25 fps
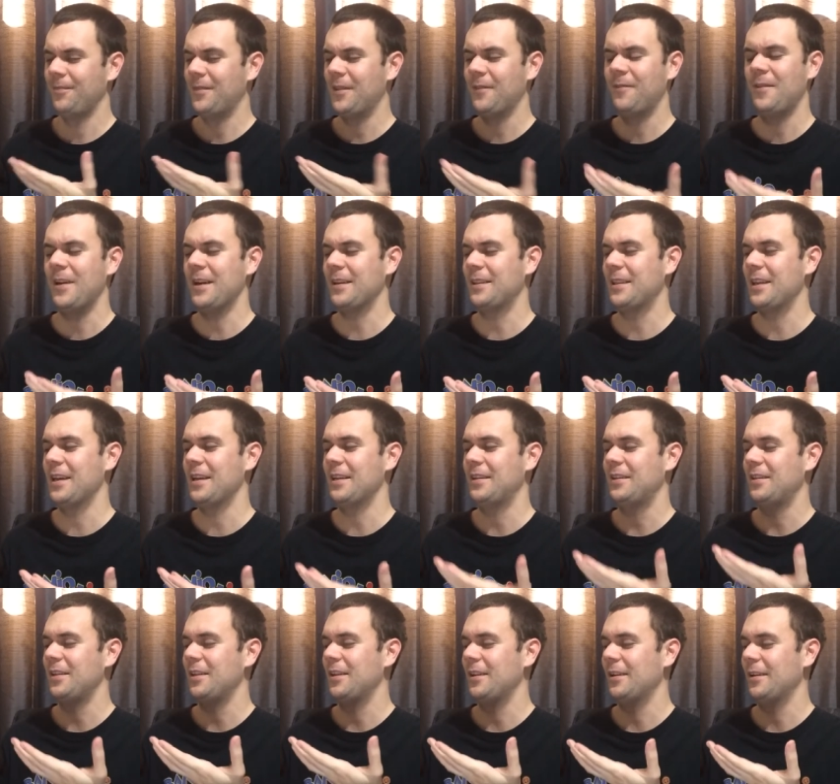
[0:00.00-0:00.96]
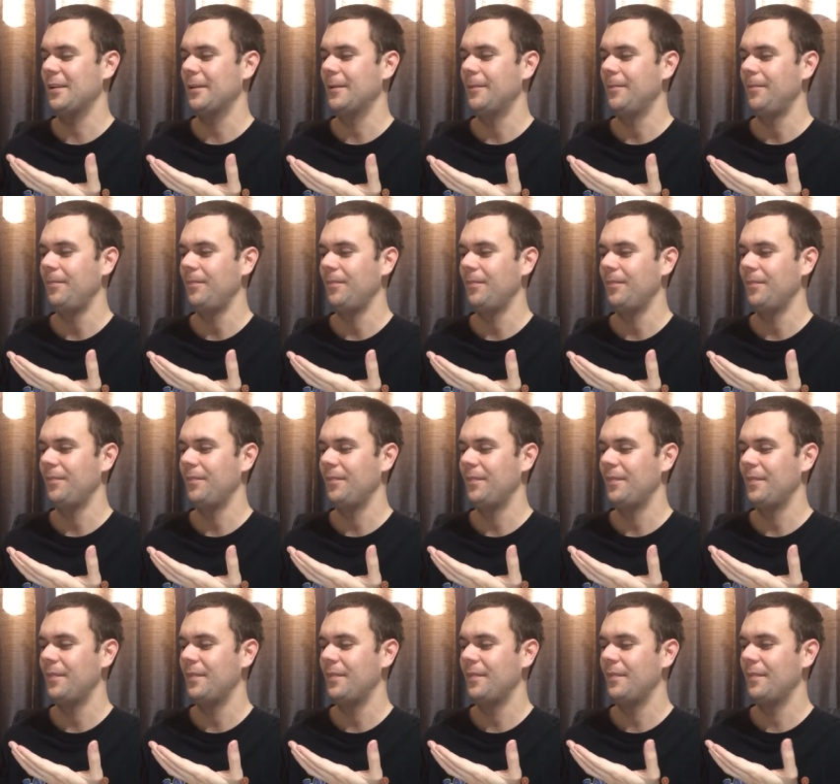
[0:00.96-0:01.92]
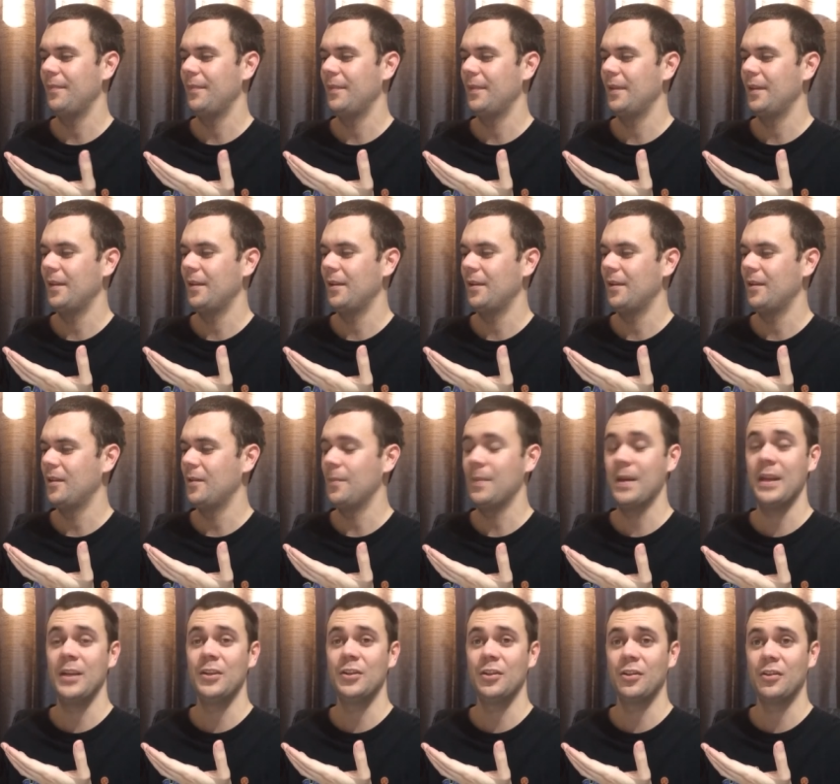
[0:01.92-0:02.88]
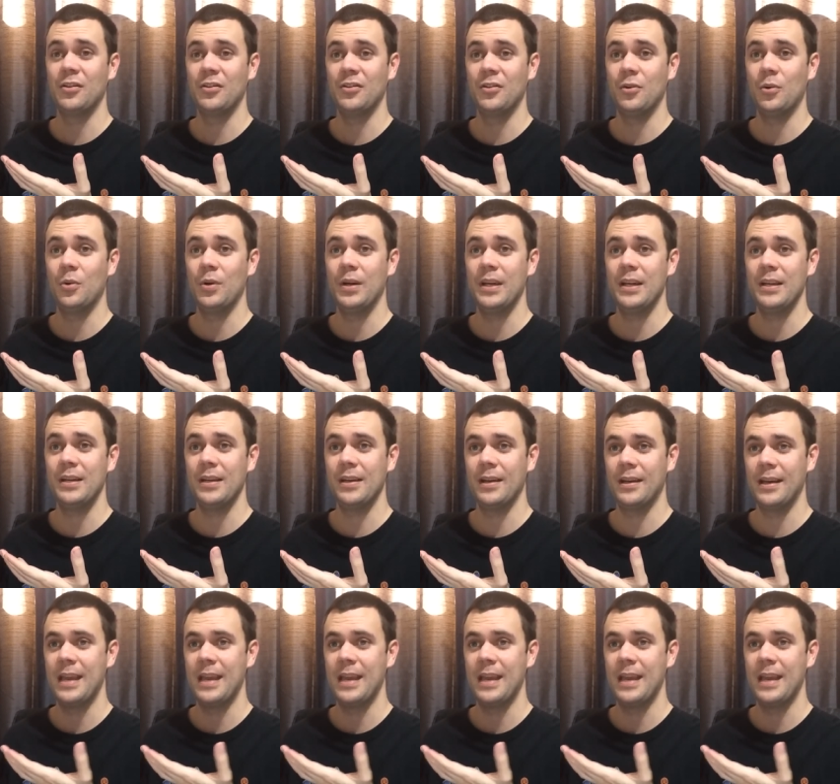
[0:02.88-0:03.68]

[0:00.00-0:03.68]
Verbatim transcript: the fact that uh, uh, the Banjo-Kazooie